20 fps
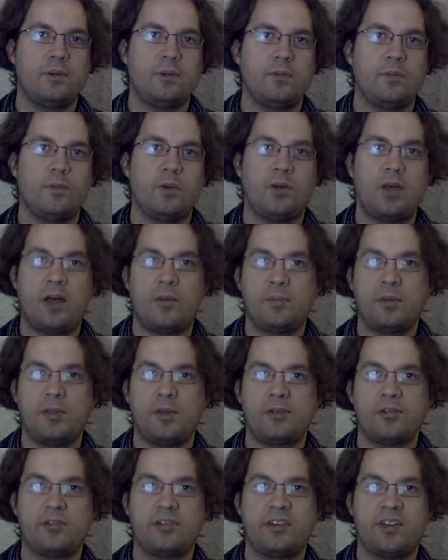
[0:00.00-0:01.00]
will help you
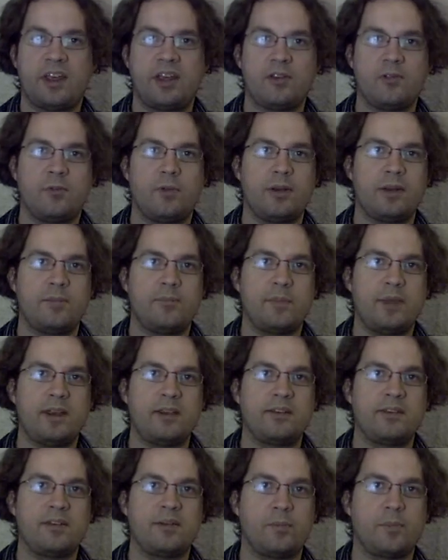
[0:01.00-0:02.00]
understand what it
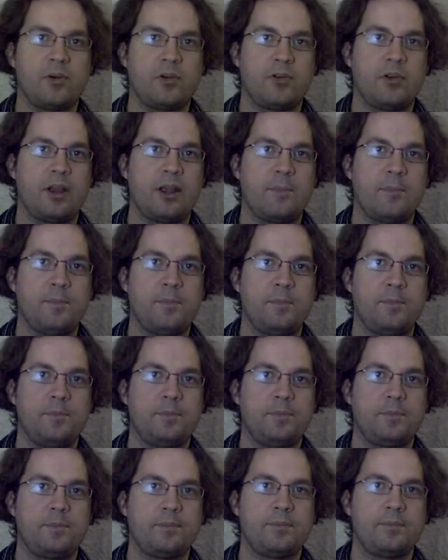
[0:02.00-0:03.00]
means to program.
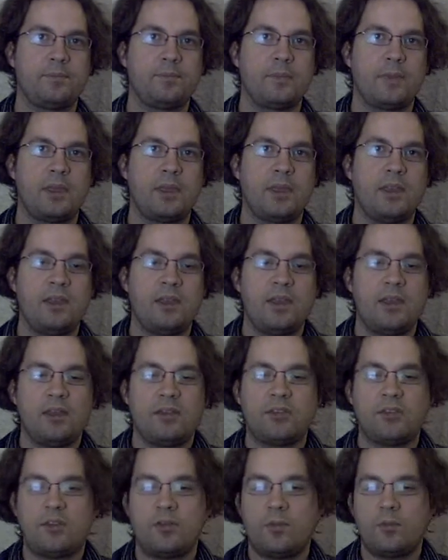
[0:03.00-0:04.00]

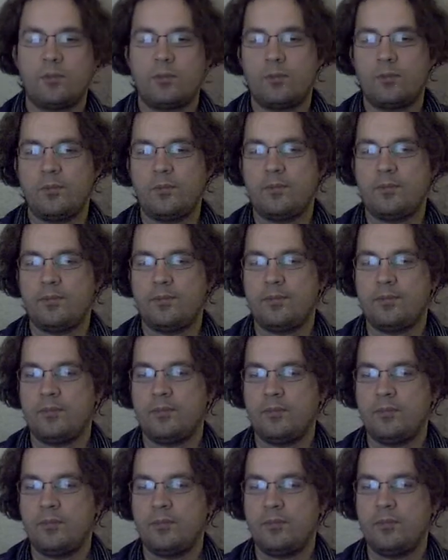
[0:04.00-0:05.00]
So
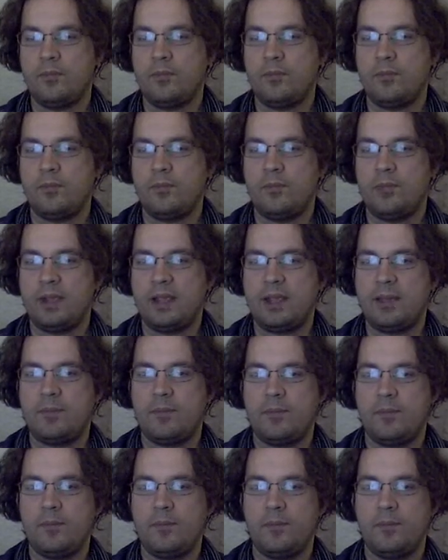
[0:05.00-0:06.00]

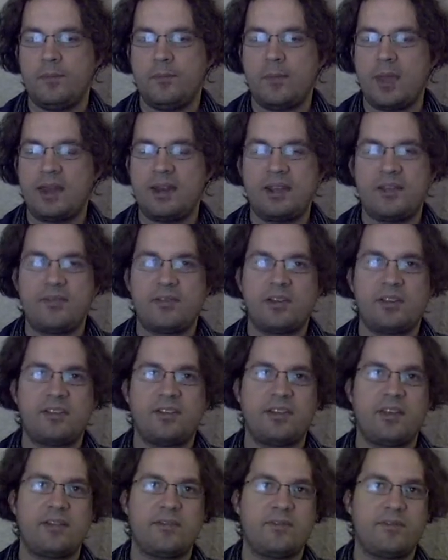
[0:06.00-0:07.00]
we, many of
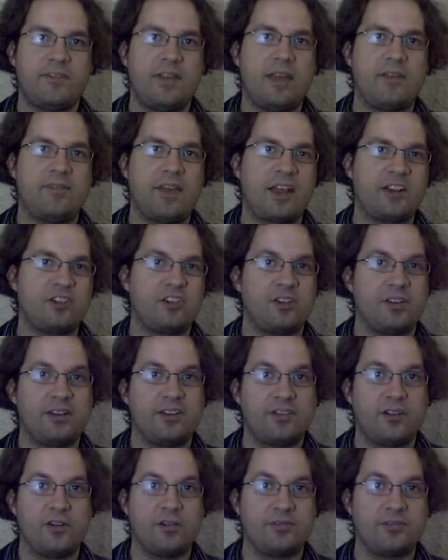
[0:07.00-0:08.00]
us have, have actually
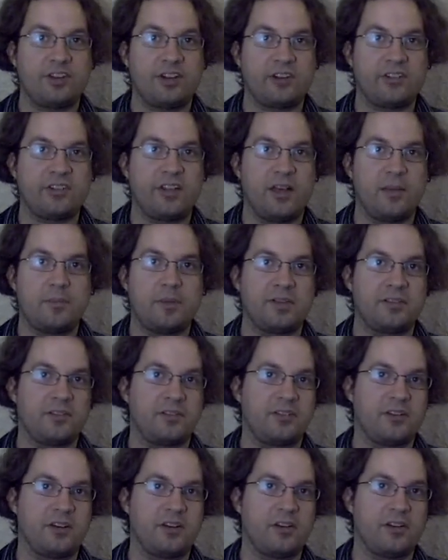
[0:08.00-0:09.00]
solved jigsaw
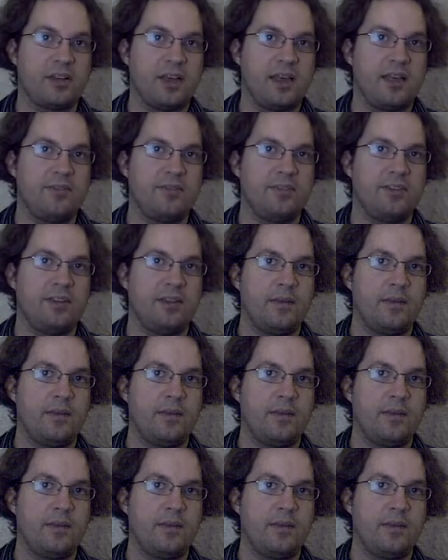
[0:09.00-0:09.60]
puzzles in our lives.